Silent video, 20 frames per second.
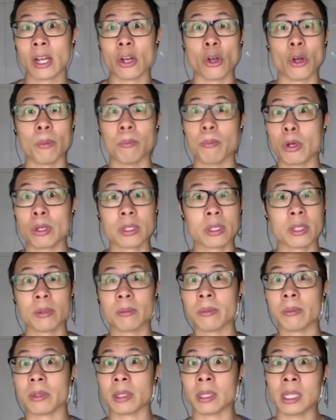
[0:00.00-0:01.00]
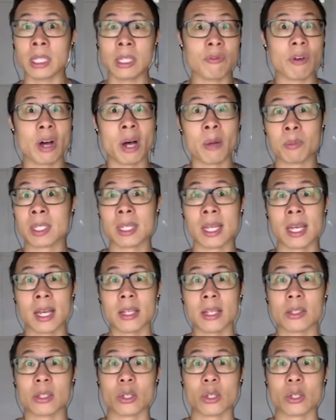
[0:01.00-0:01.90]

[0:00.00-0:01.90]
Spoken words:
home. Most of them live upstairs.